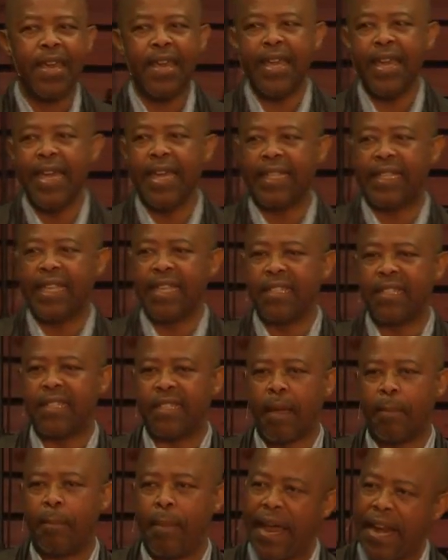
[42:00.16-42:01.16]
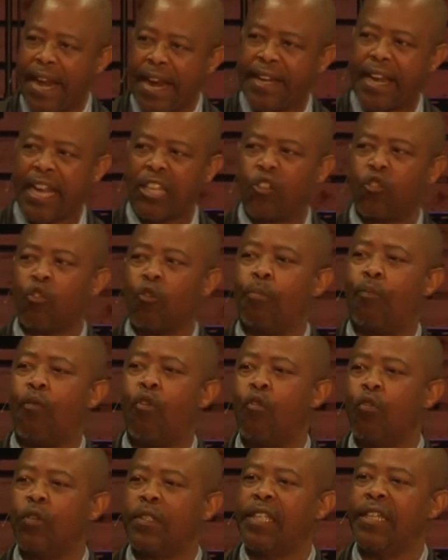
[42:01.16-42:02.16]
It is the banner that you
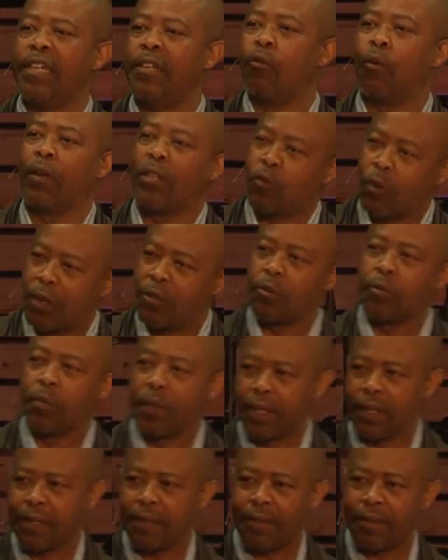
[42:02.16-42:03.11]
put in what you are doing.